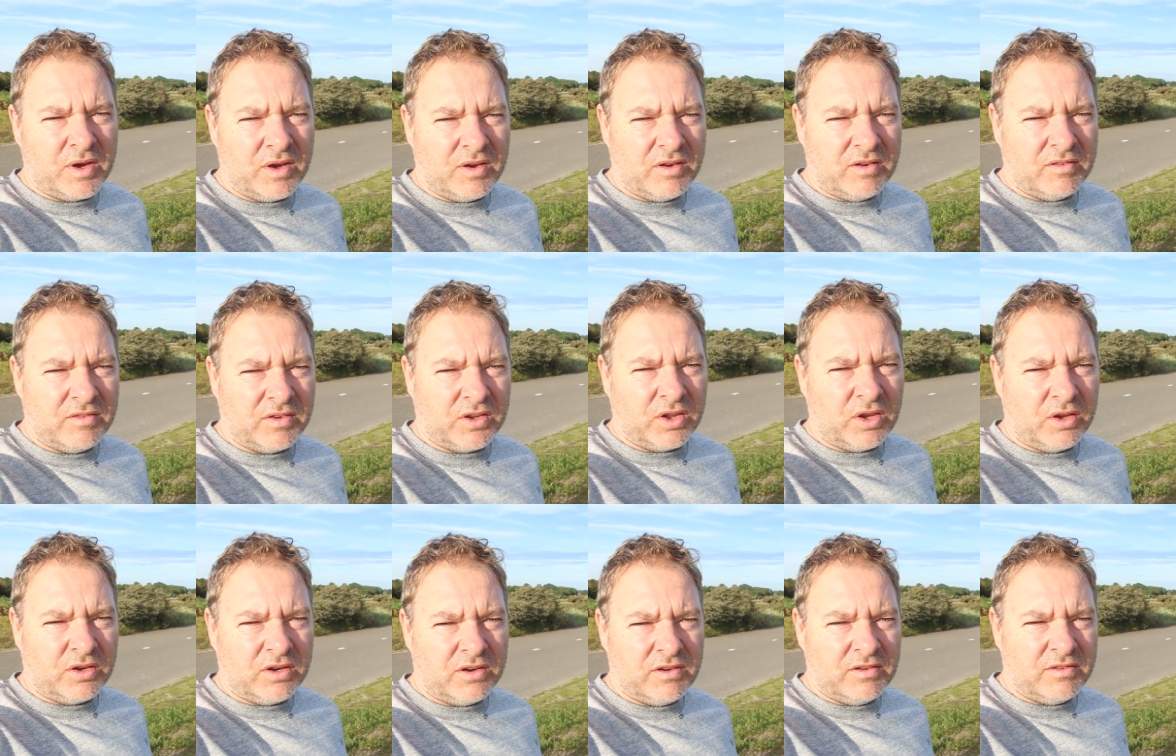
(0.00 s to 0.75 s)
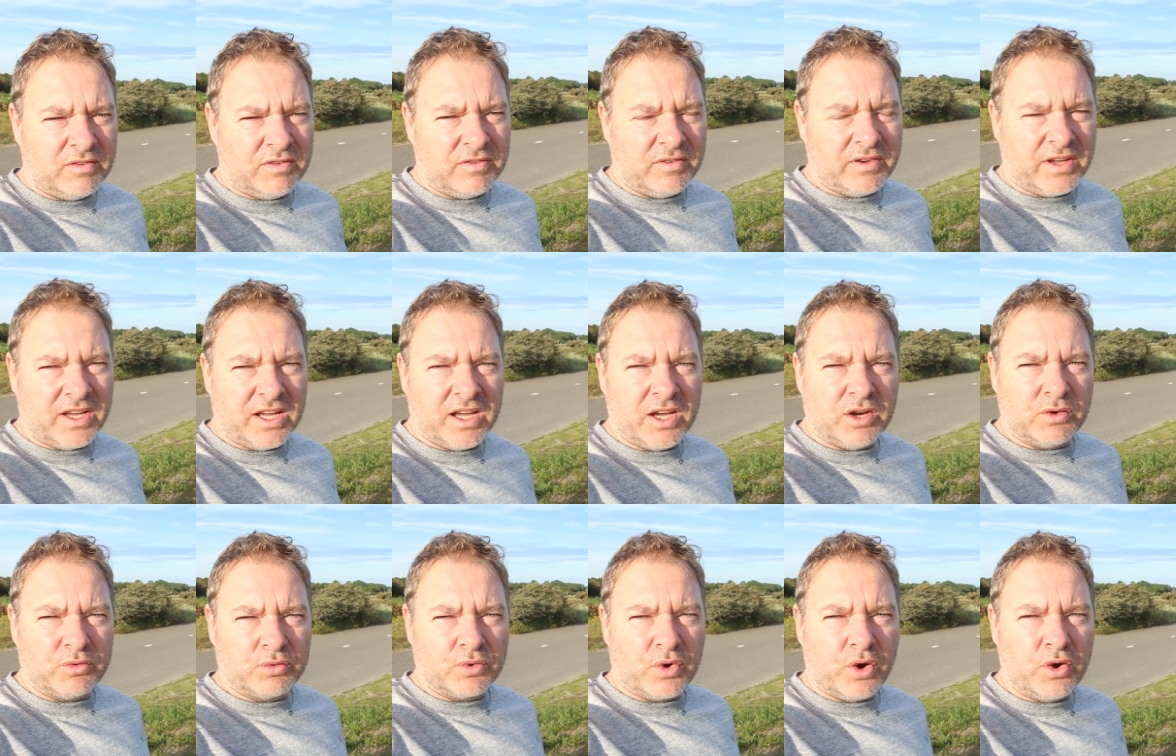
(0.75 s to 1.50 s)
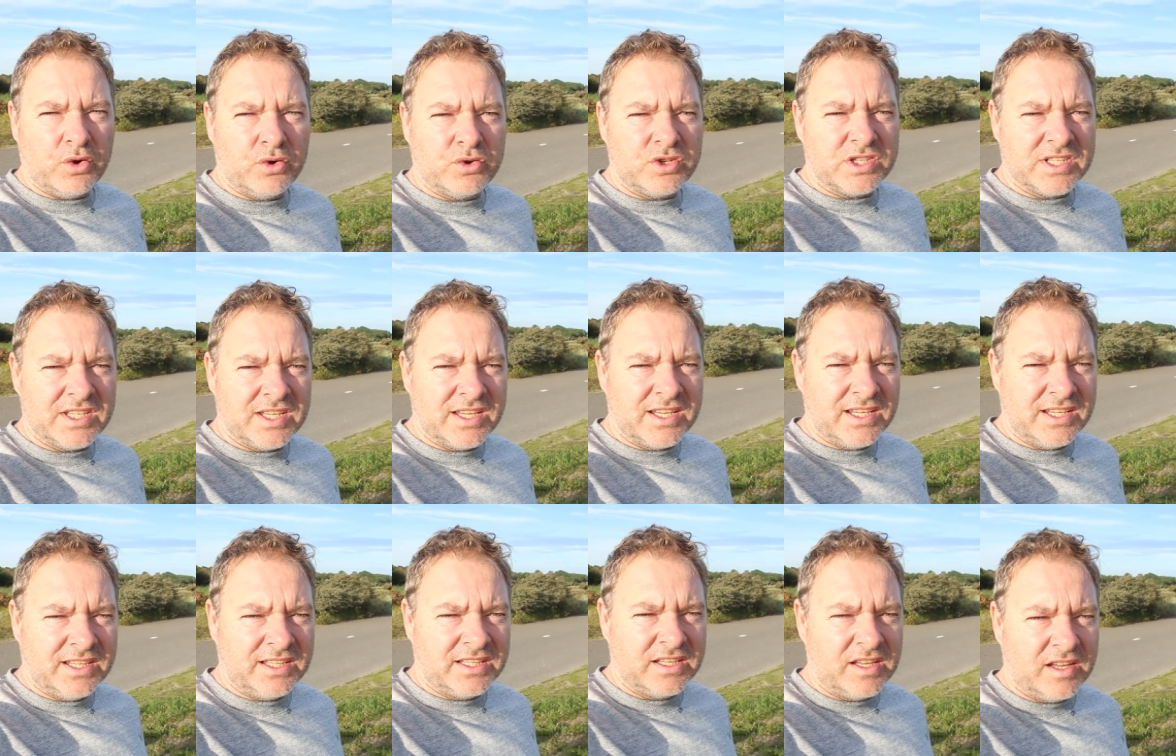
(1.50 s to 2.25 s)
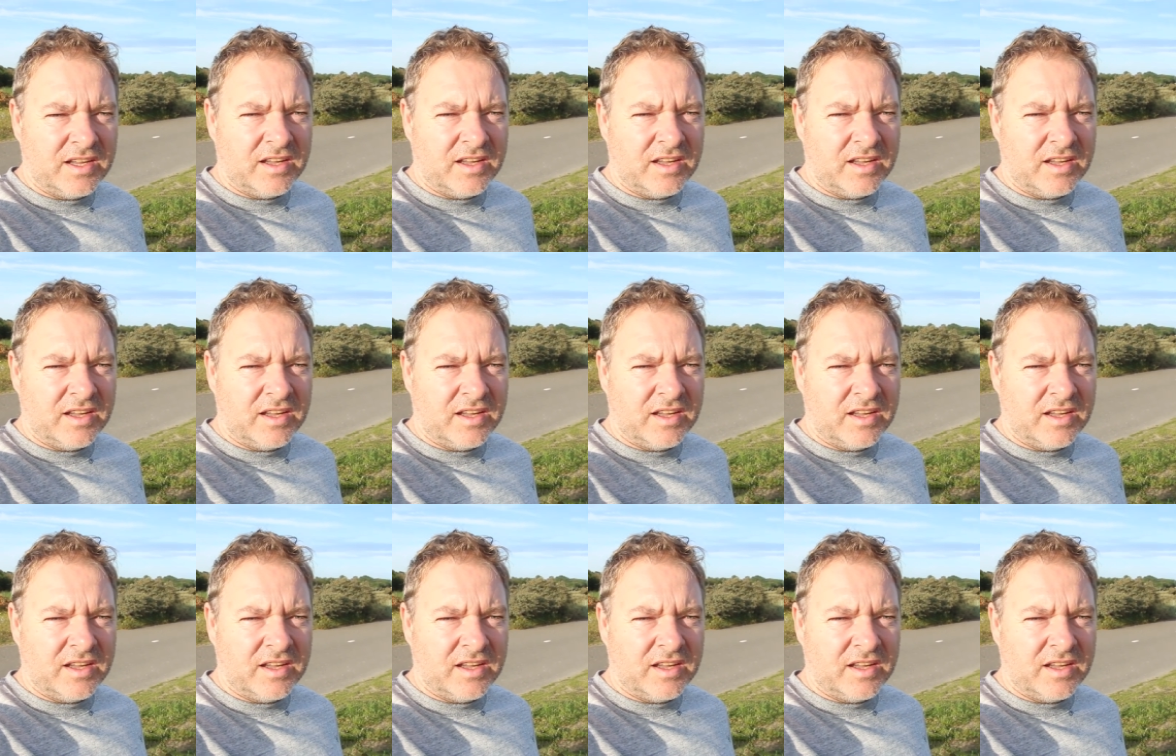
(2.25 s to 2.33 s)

of a lot of uh, roe deer,